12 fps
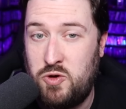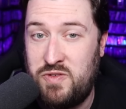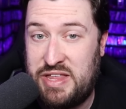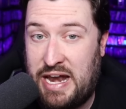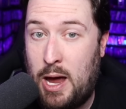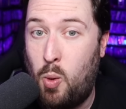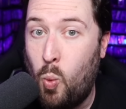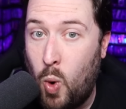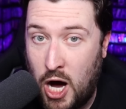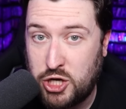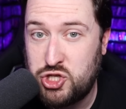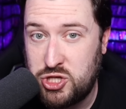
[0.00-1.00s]
movie that I
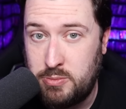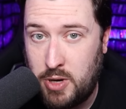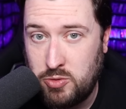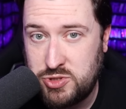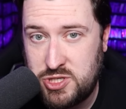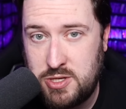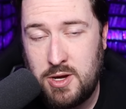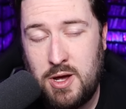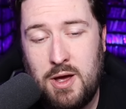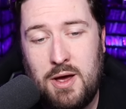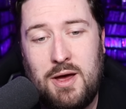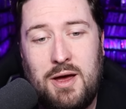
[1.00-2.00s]
watch the most.
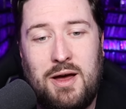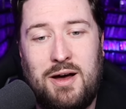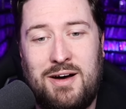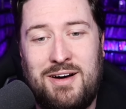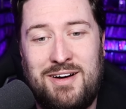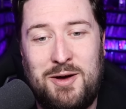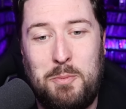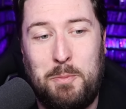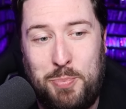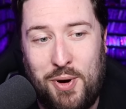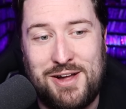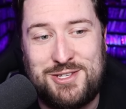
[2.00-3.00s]
Uh,
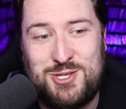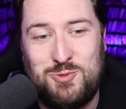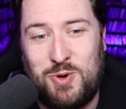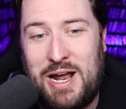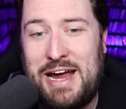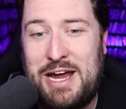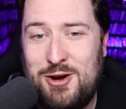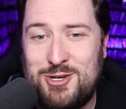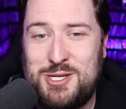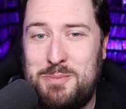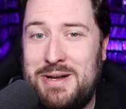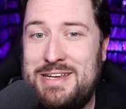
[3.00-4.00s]
but when I hear
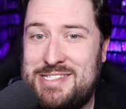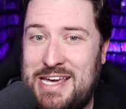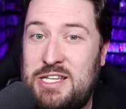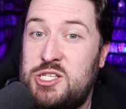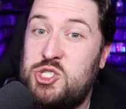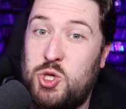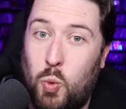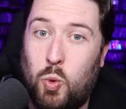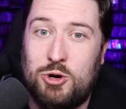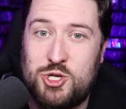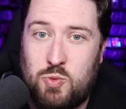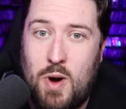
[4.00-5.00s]
somebody say this is the
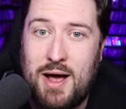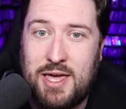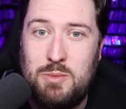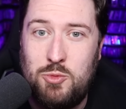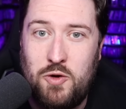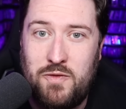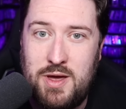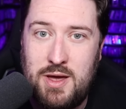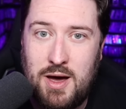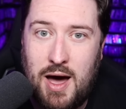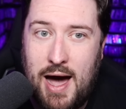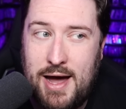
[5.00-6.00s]
worst Rocky
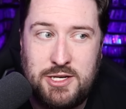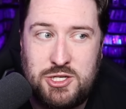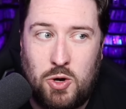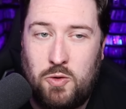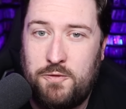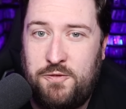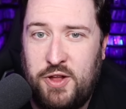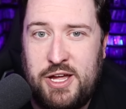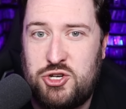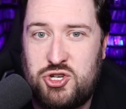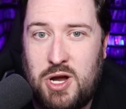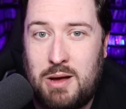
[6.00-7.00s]
movie, I don't
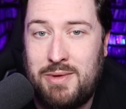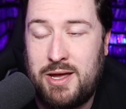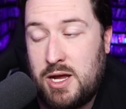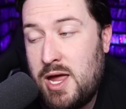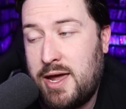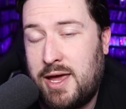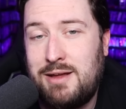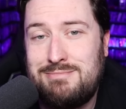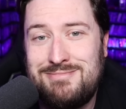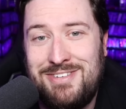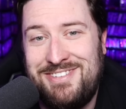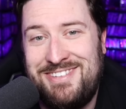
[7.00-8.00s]
flinch. I'm like, yeah, I get it.